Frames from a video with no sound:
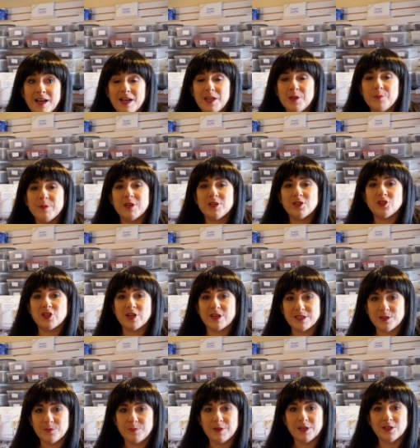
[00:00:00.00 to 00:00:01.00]
I am at
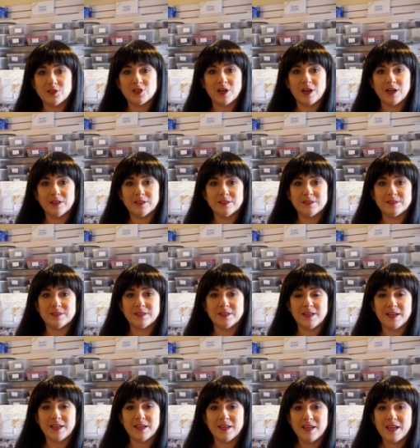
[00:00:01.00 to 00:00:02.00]
Chesapeake Chocolates
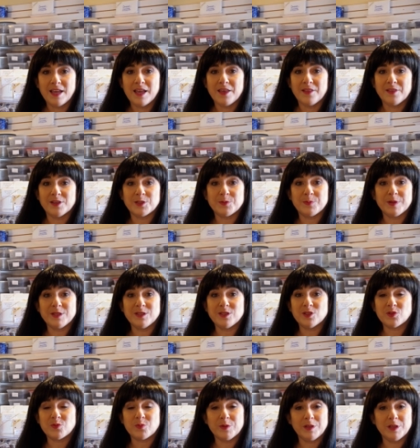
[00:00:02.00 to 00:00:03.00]
today. This place
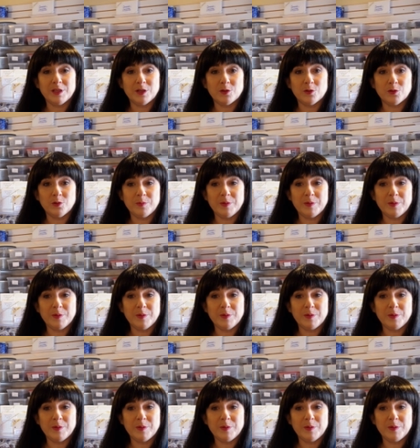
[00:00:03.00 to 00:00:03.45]
is really cool